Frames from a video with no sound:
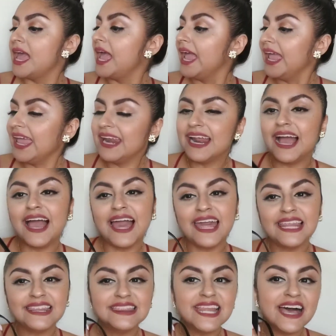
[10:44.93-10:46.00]
And I
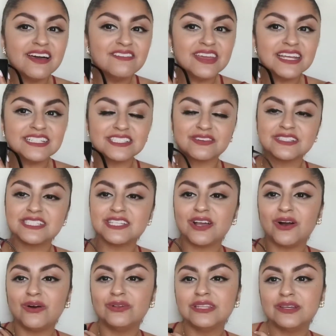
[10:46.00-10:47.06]
love it. So it's the
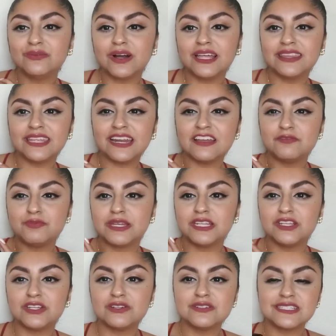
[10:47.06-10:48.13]
only one that I've been
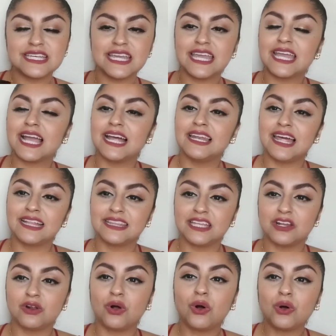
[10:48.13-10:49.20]
using. I like that
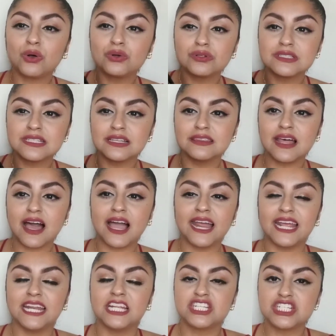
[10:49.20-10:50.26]
it holds a lot,
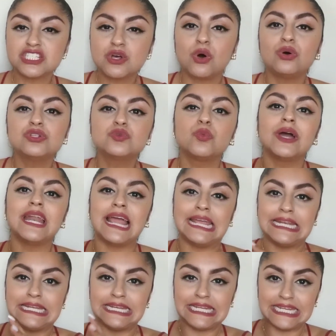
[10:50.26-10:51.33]
and it just holds what I
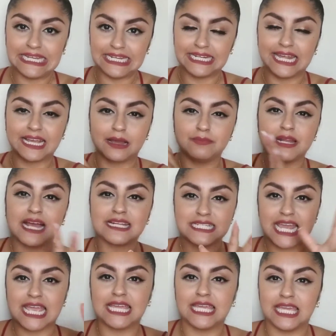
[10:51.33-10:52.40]
need. Like, I'm not
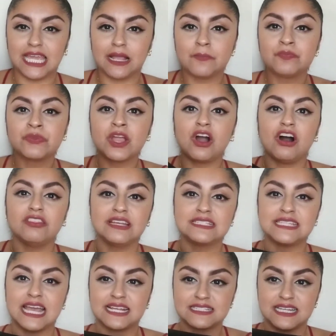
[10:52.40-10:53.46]
taking all this
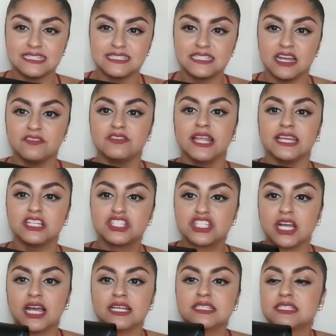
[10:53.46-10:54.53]
excess stuff, like
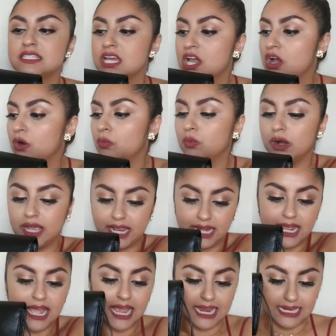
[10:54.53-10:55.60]
just
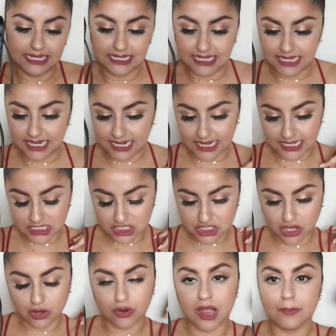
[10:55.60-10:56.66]
what I need.
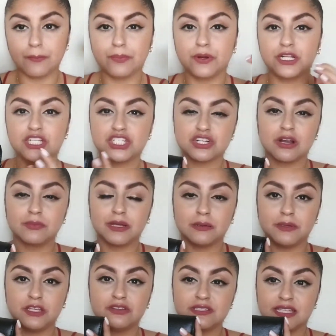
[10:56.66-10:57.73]
So I'm pretty sure I'm going to be
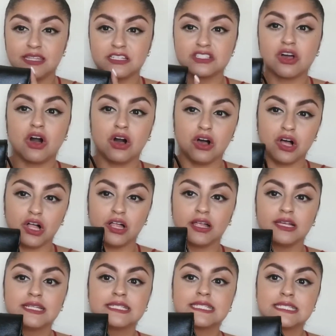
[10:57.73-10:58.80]
using this
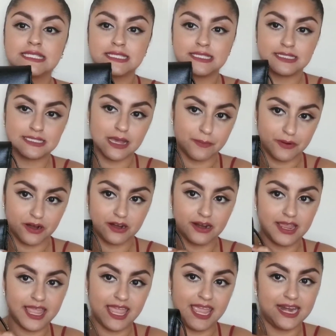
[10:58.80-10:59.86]
all summer,
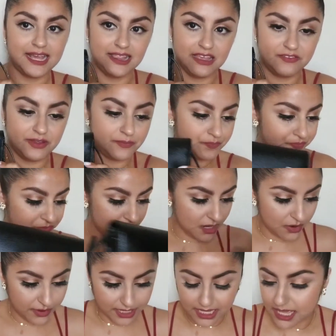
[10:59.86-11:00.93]
and I love it. All
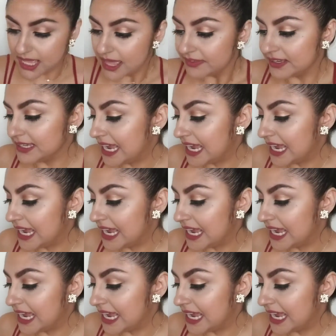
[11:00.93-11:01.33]
right. The